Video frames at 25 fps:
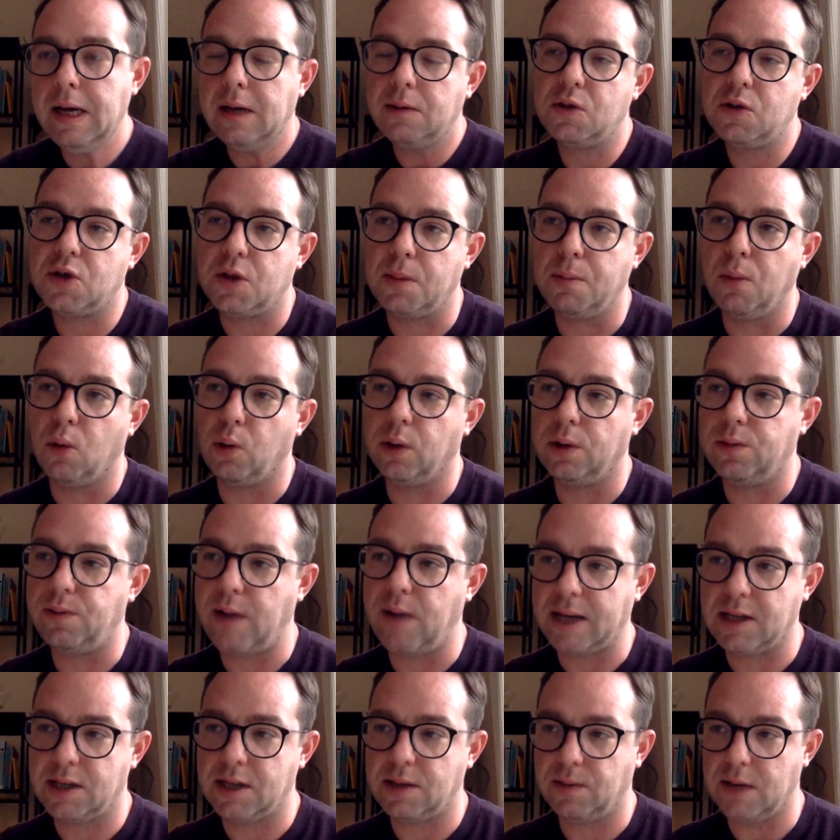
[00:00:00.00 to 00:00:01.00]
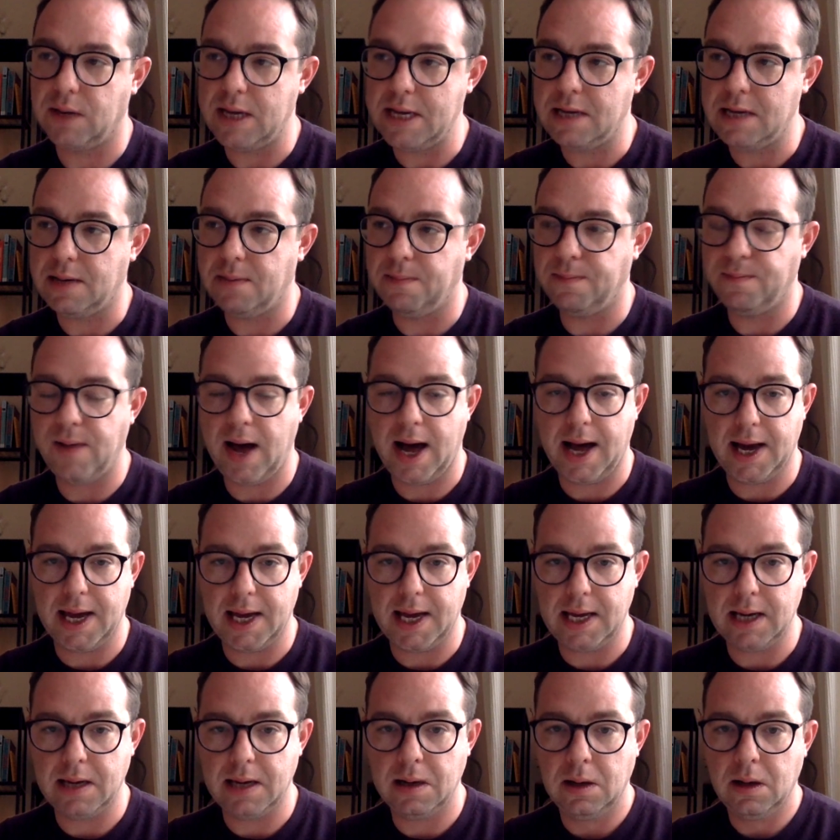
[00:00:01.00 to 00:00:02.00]
to more effectively
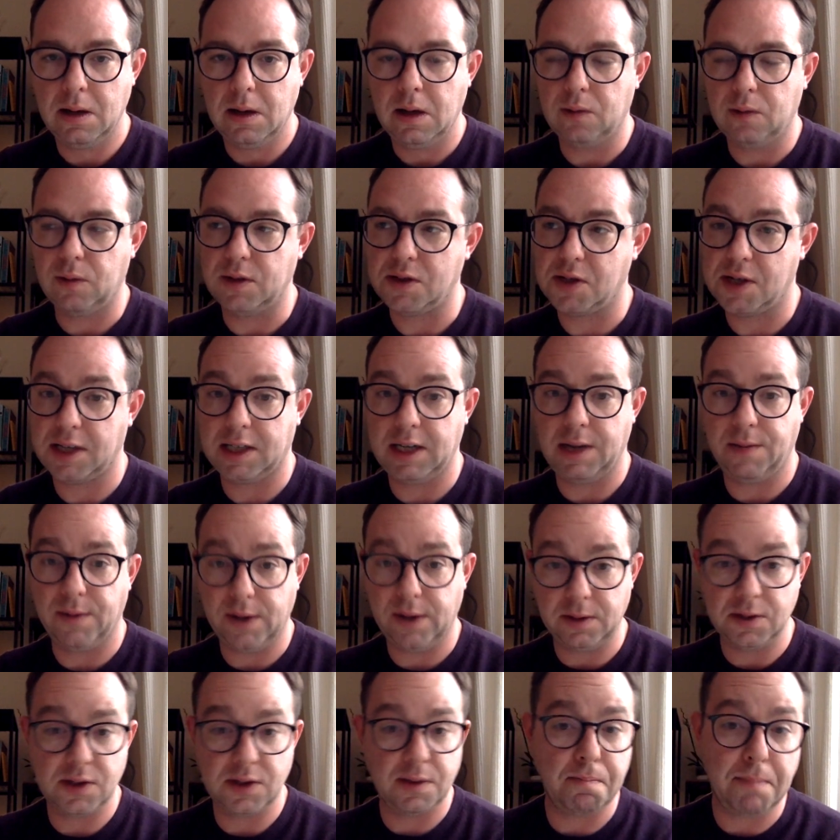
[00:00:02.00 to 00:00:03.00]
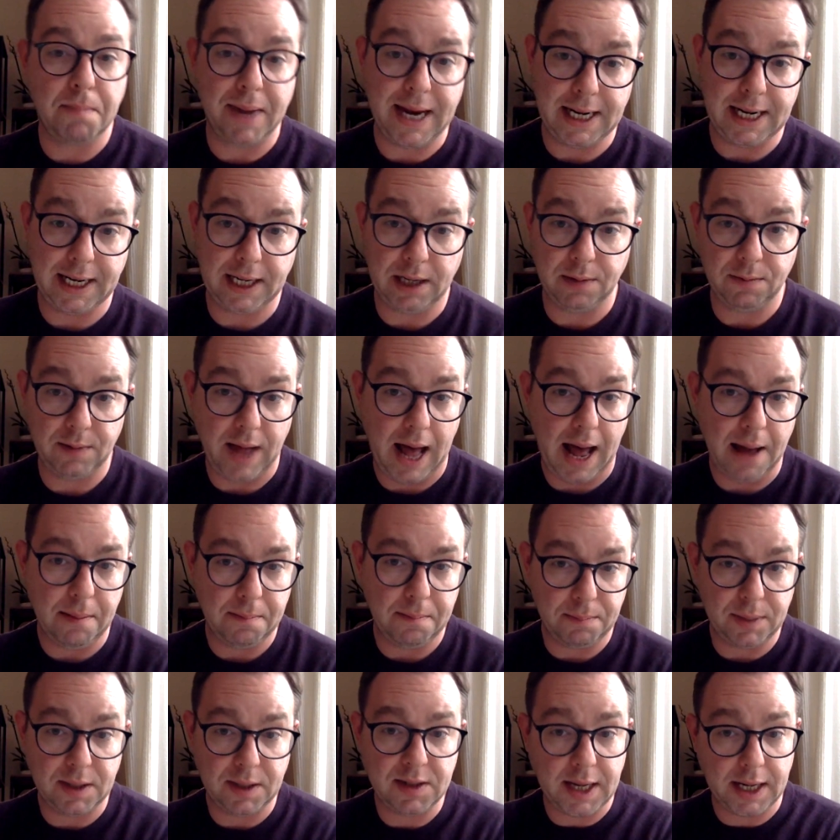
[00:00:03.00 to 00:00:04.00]
convey the significance and meaning of that
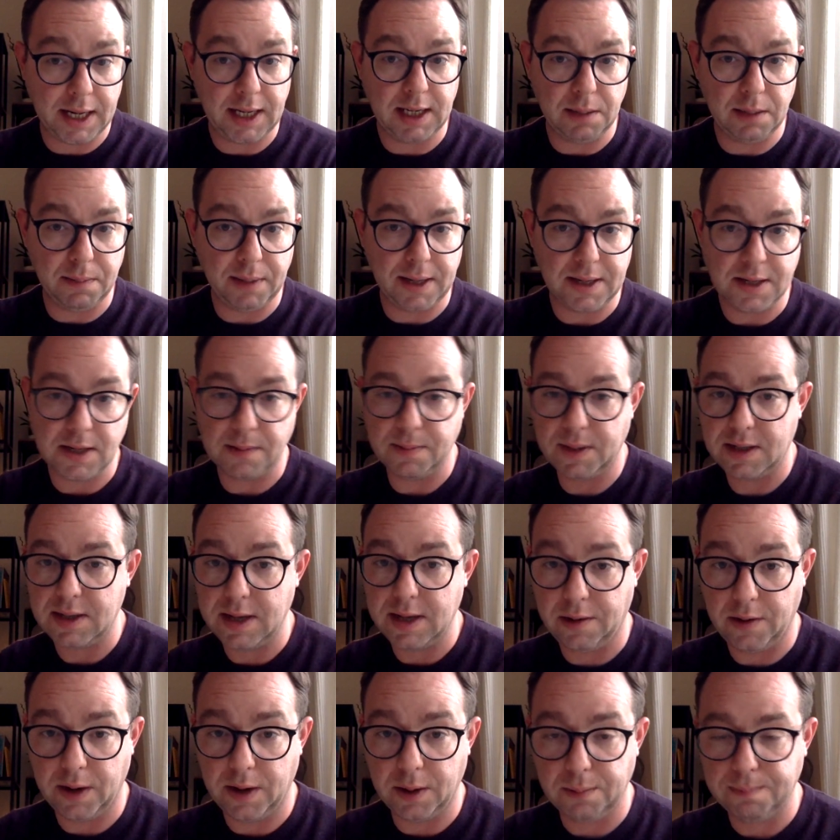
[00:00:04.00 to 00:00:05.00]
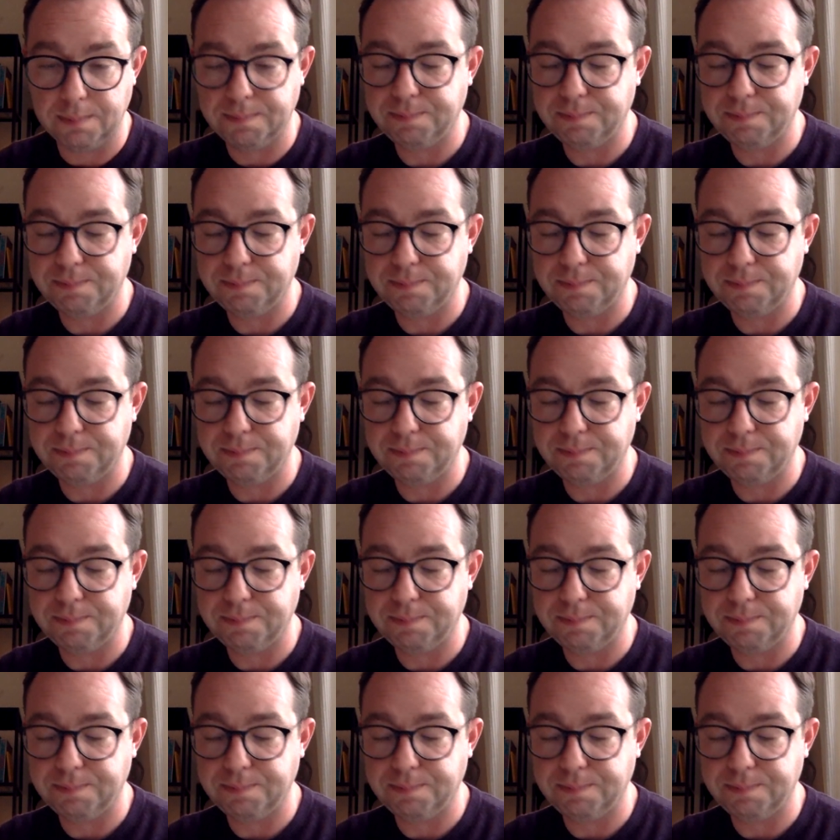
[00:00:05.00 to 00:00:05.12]
particular piece of material